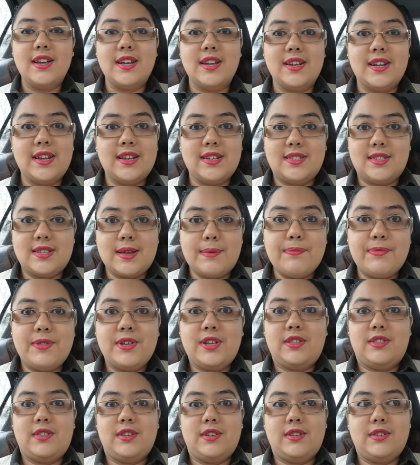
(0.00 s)
it is
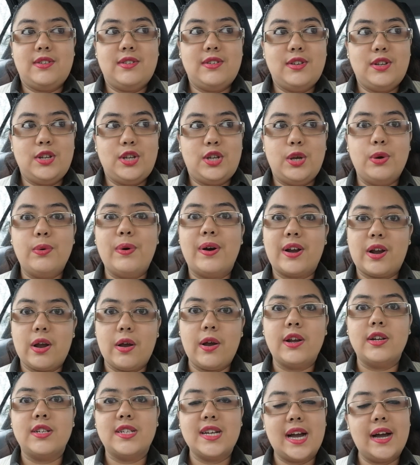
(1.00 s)
something that you are
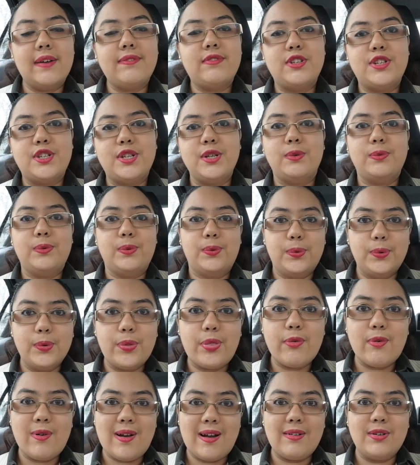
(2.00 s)
going to have to do
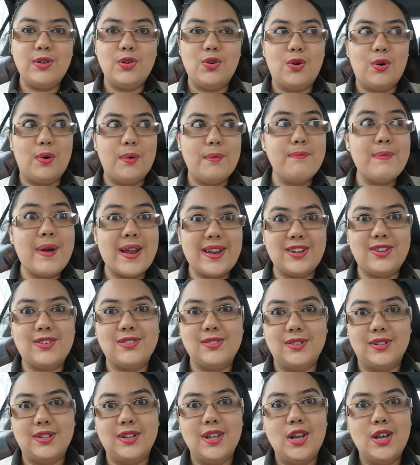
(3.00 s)
all throughout your
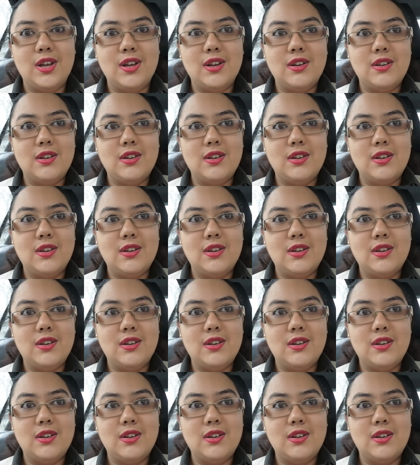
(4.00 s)
medical,